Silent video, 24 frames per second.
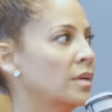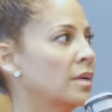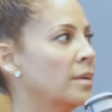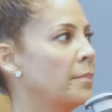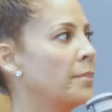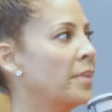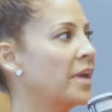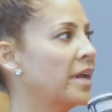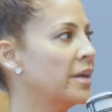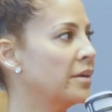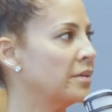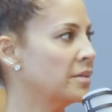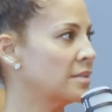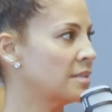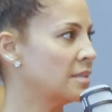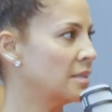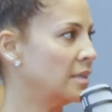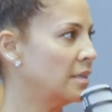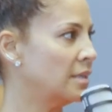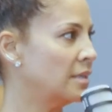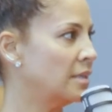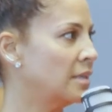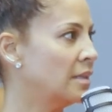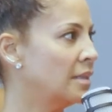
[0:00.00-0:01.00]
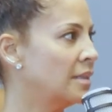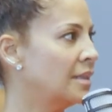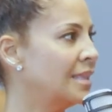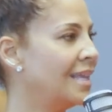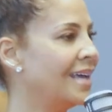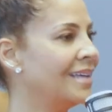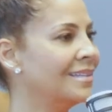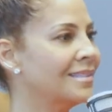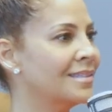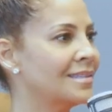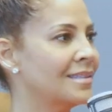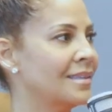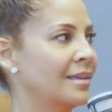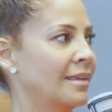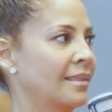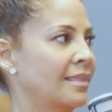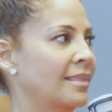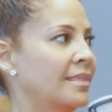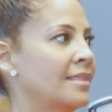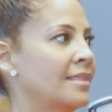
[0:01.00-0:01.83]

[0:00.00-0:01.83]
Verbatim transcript: comparison. Yeah. That's the